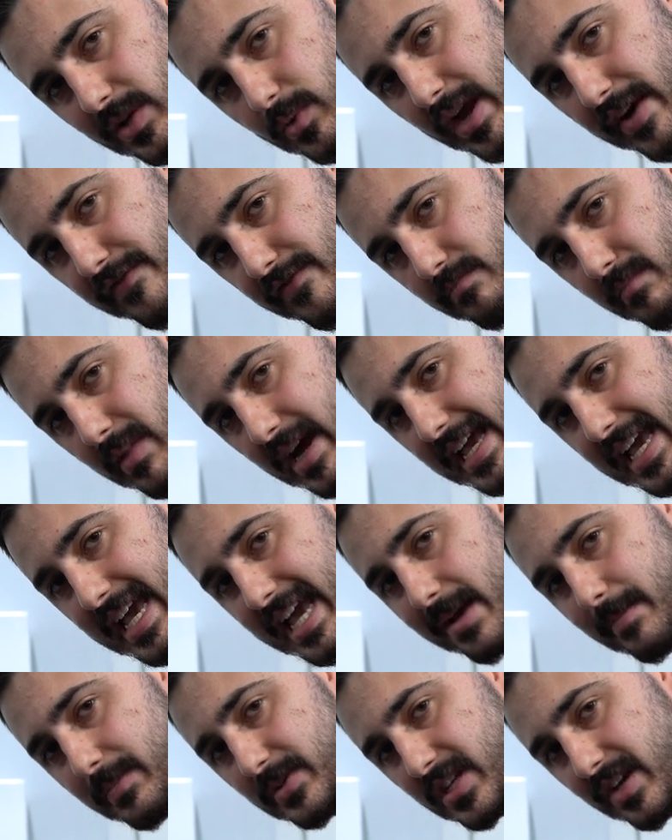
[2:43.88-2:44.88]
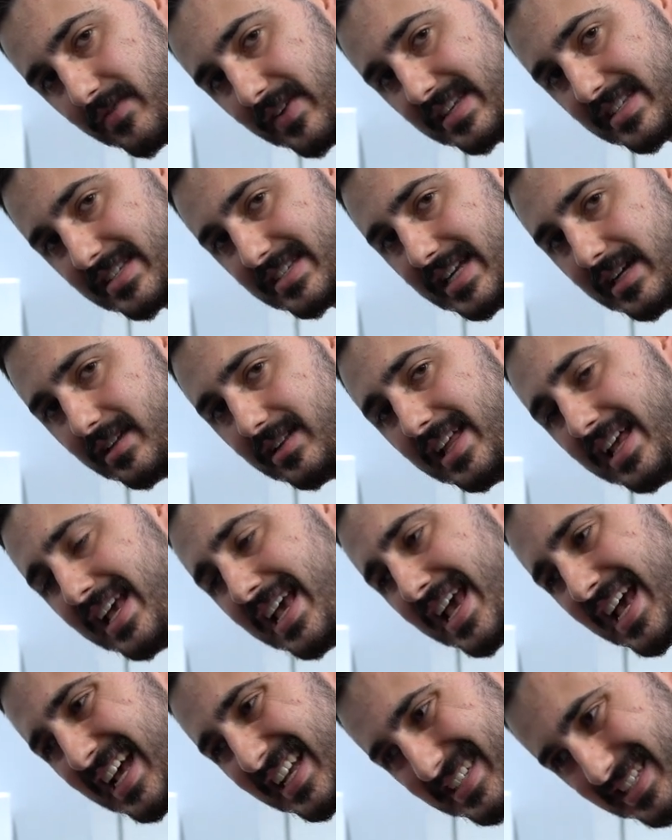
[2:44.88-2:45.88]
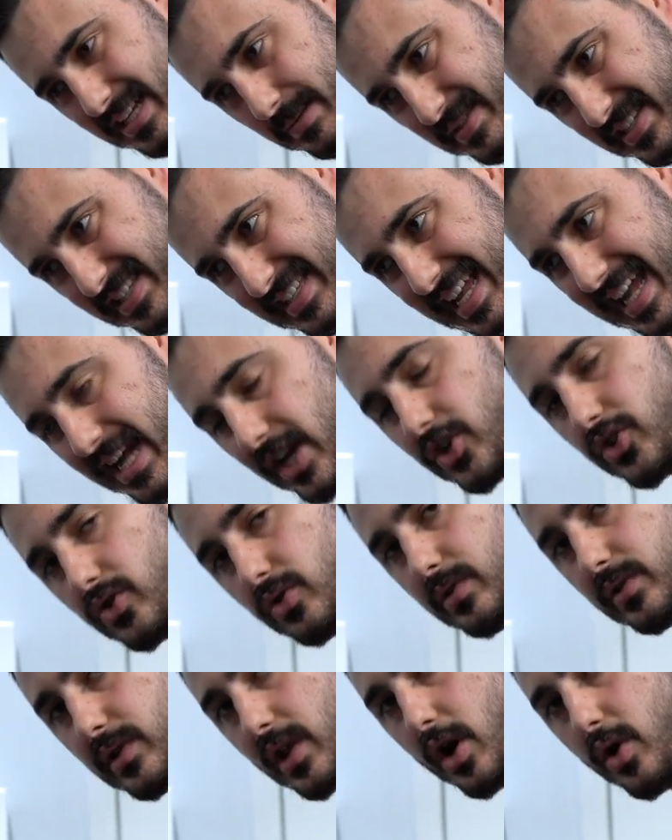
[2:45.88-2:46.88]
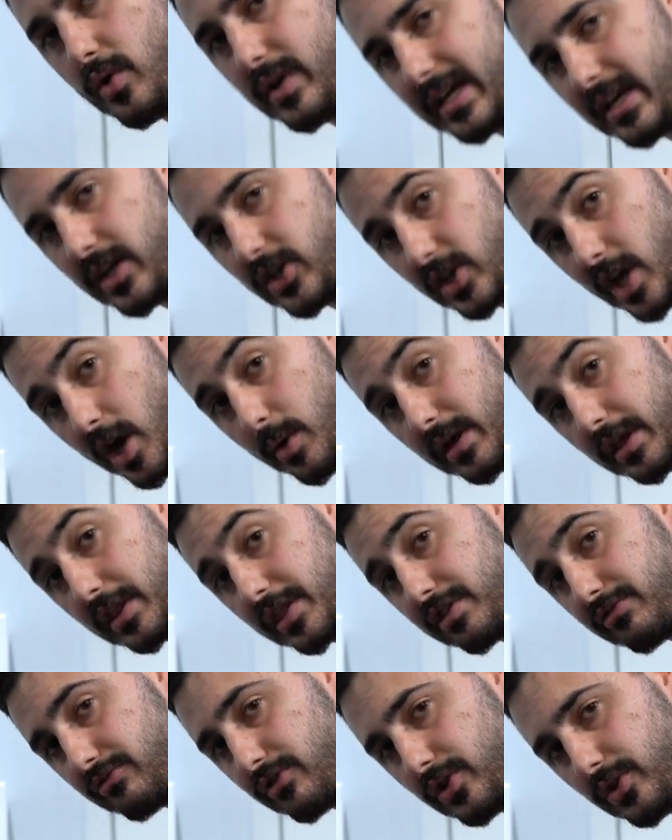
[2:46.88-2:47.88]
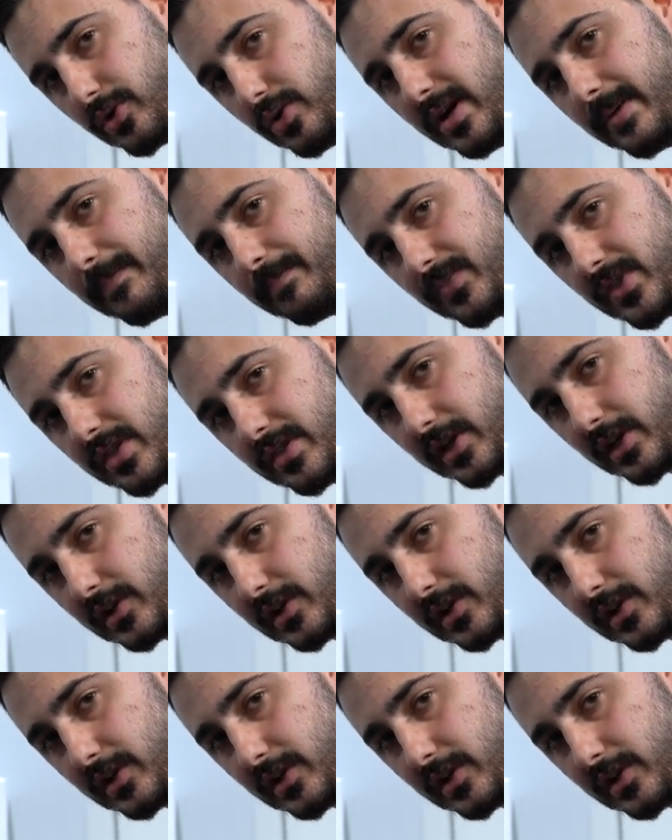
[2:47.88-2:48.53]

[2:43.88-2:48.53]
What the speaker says: away from my hip, so there's still substantial loading going through the